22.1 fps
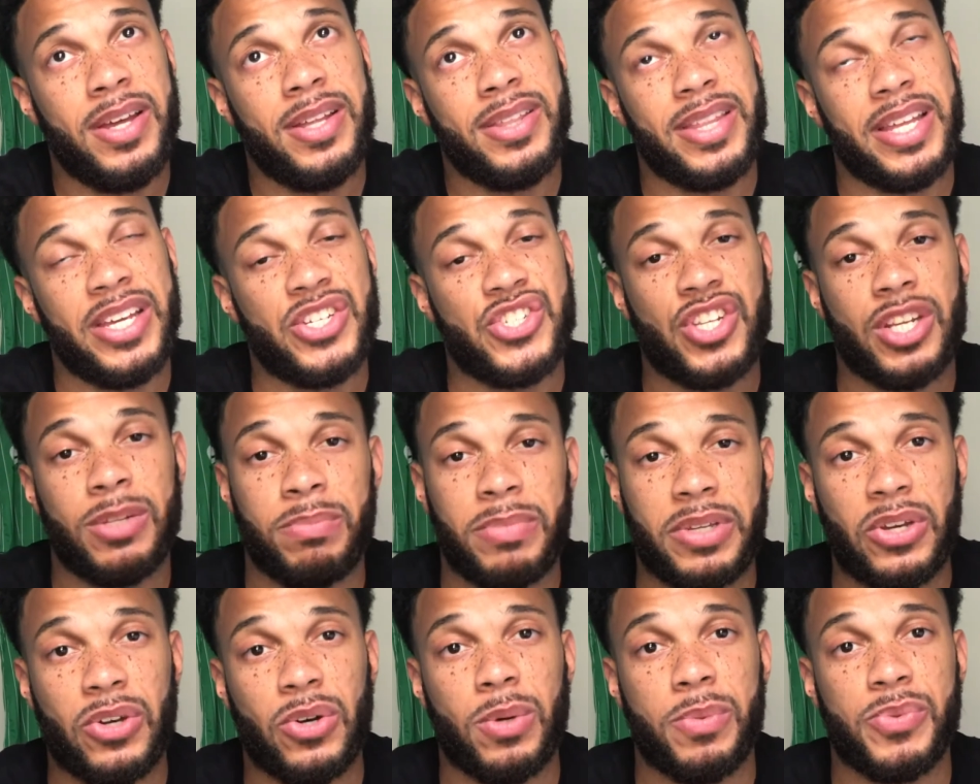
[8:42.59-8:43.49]
they shipped me
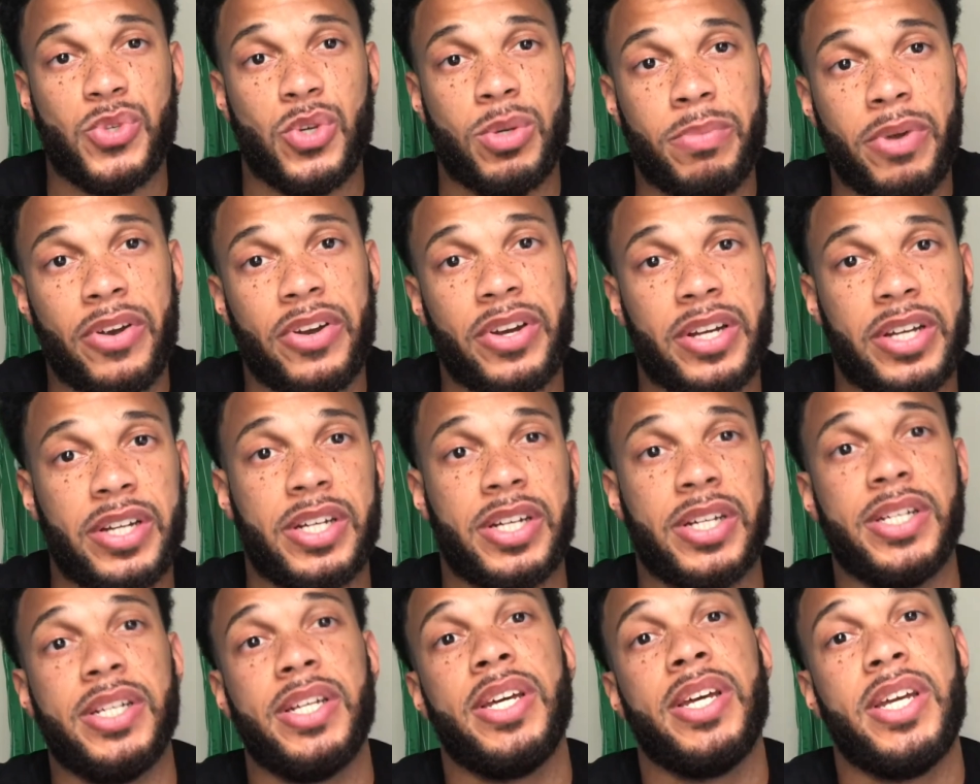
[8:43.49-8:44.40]
home to
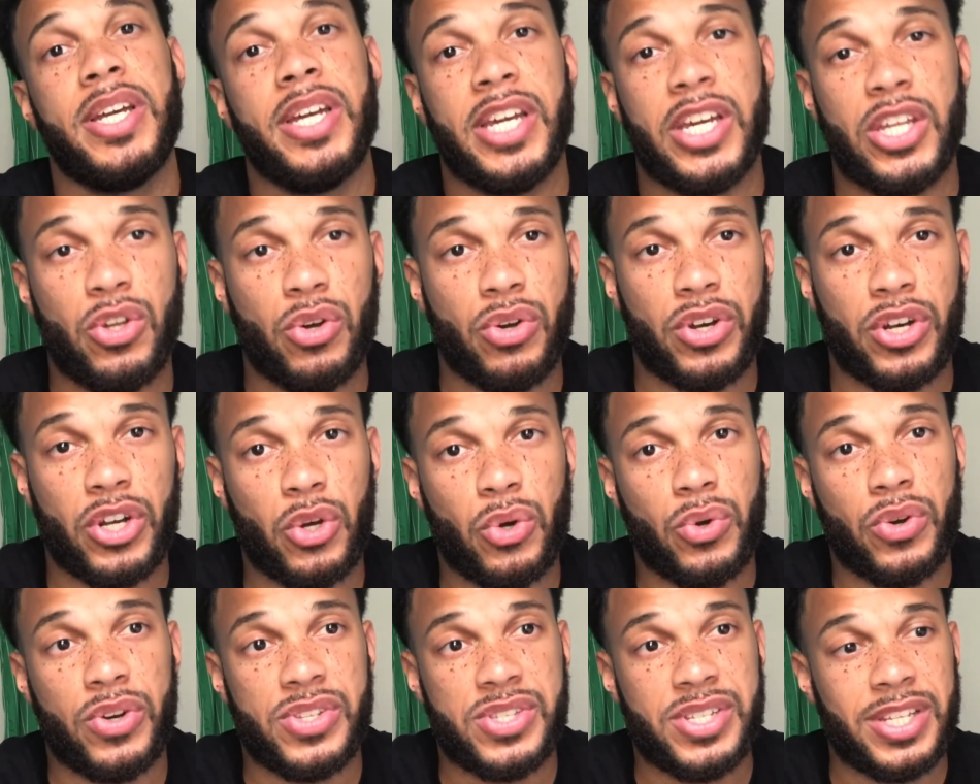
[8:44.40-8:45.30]
America in order to
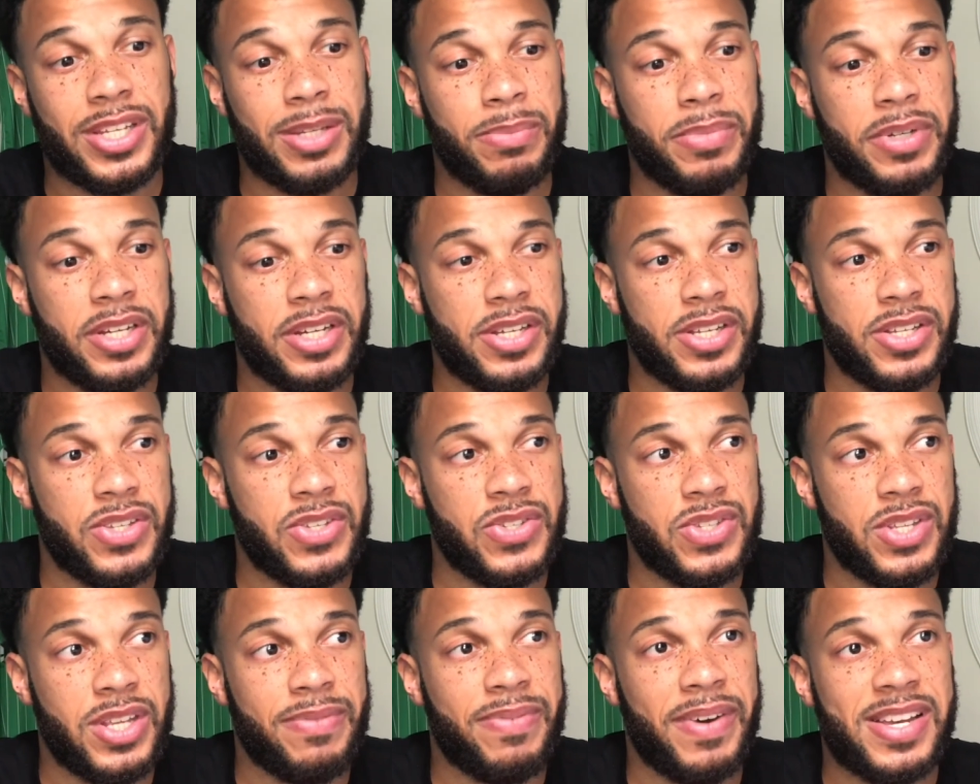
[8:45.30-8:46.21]
quarantine,
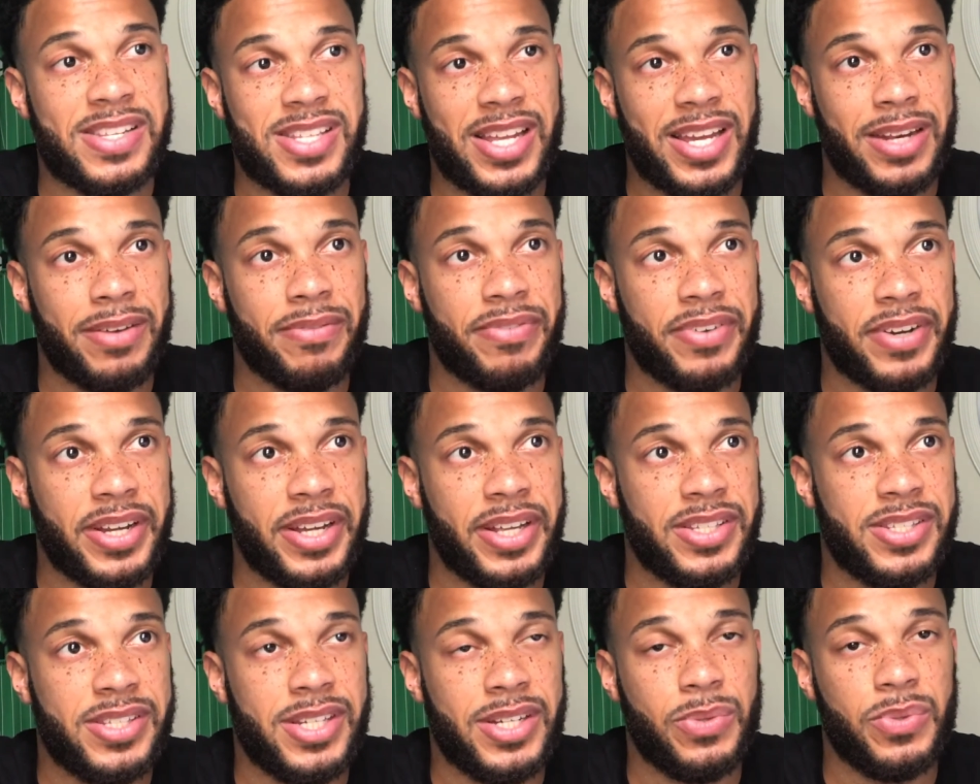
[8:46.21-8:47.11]
because if I stayed in
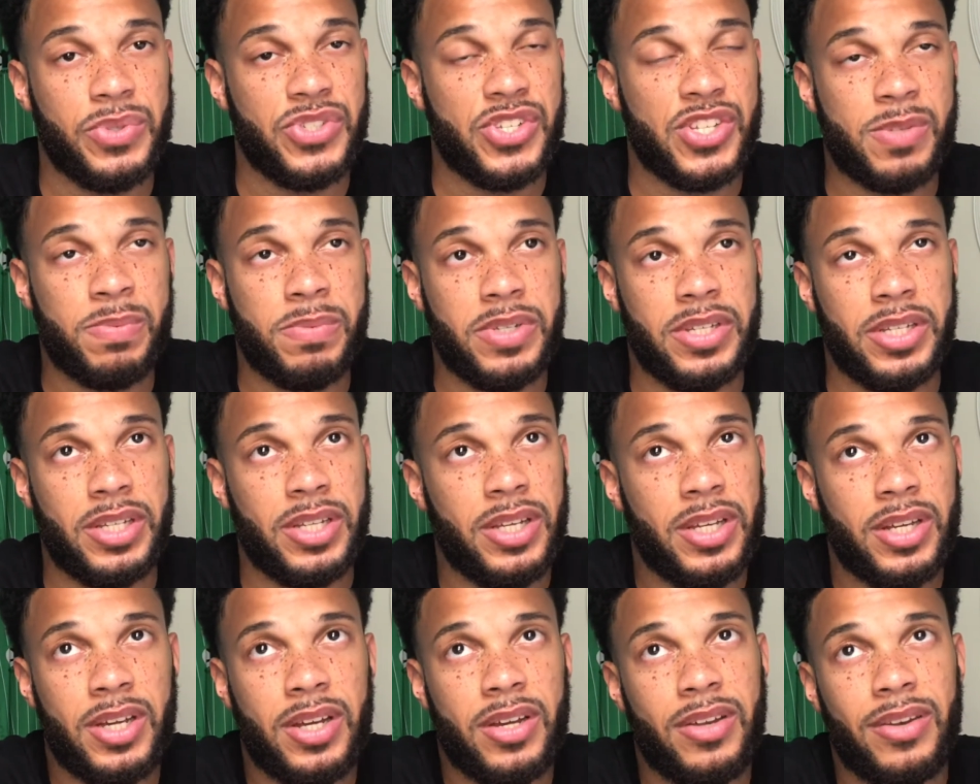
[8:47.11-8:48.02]
France, there would just be
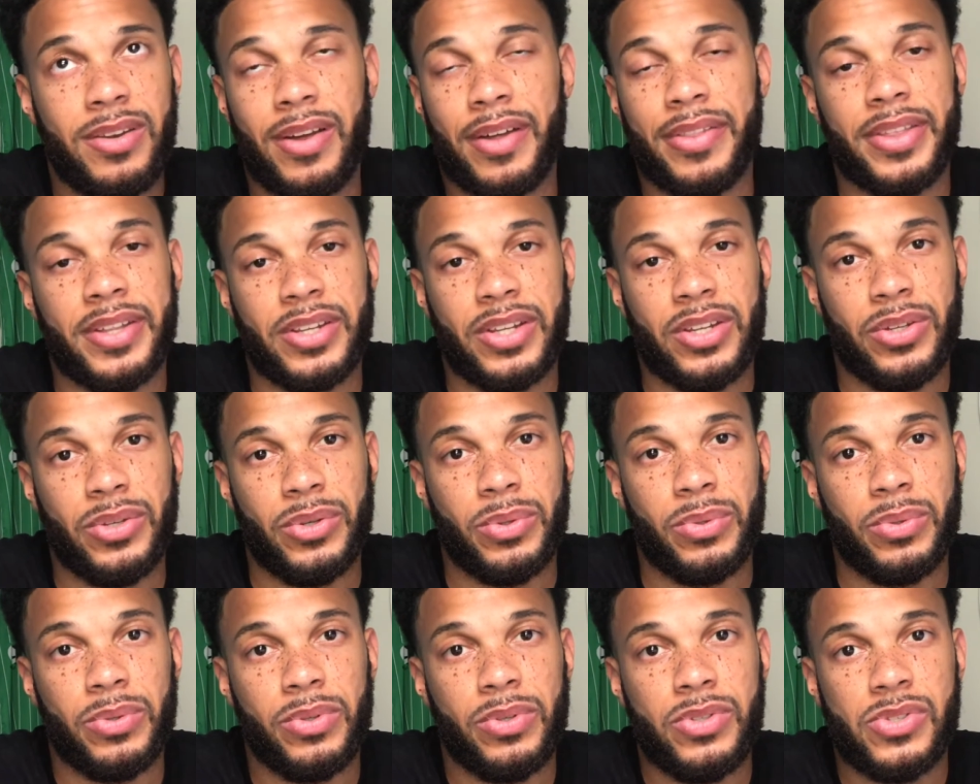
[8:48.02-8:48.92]
nothing to do.
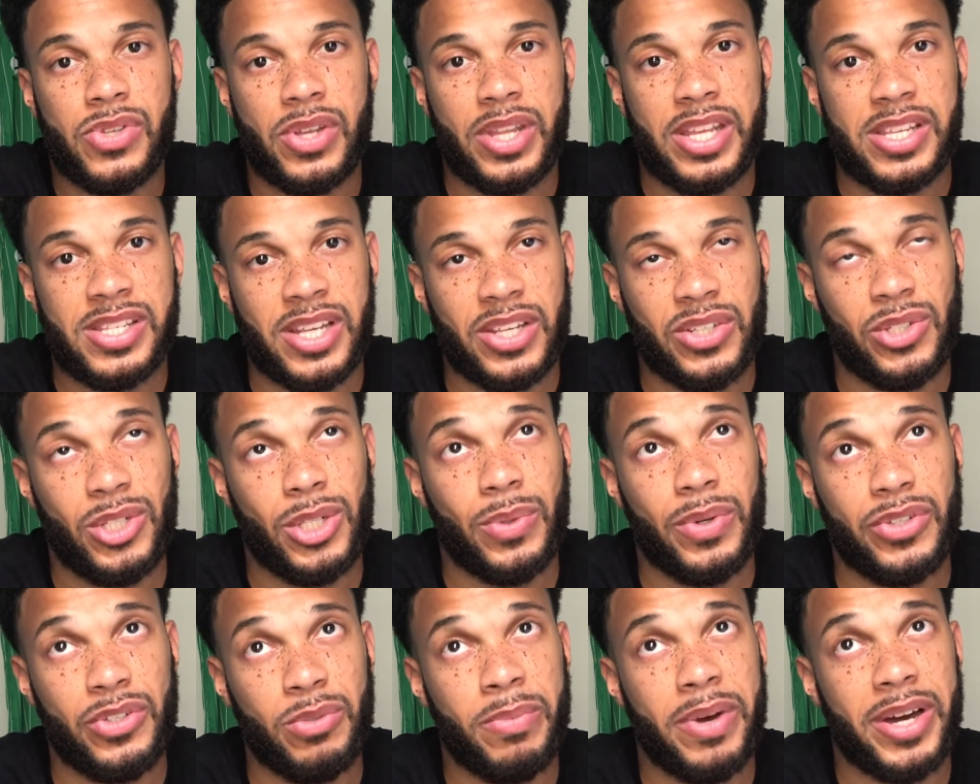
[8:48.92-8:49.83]
So they said, you know
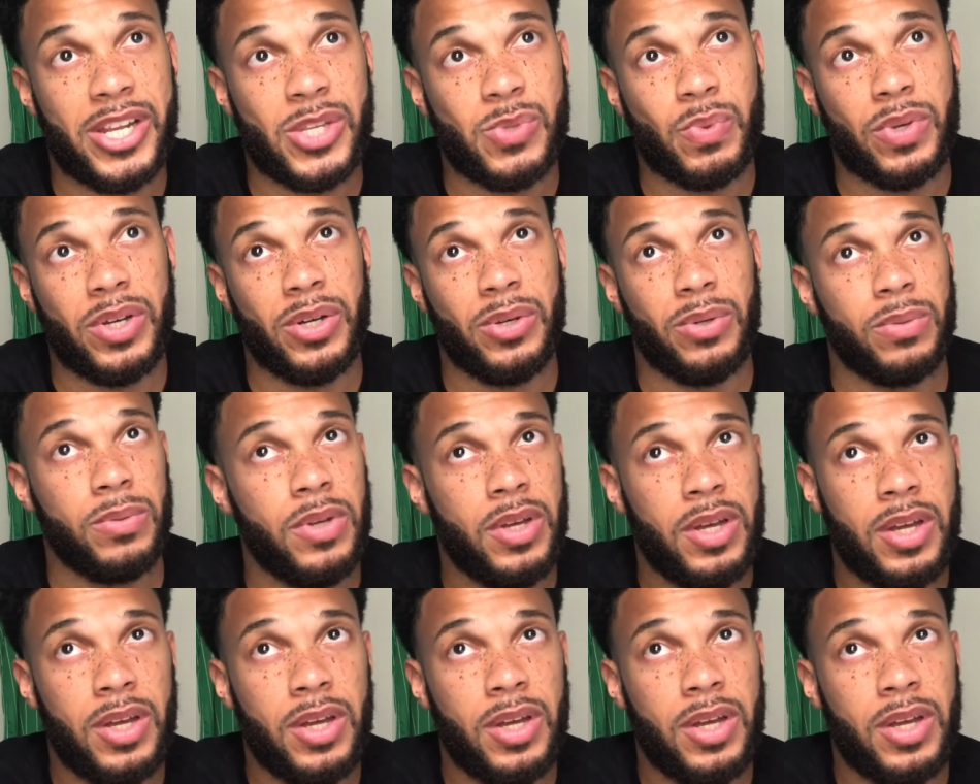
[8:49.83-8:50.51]
what, you might as well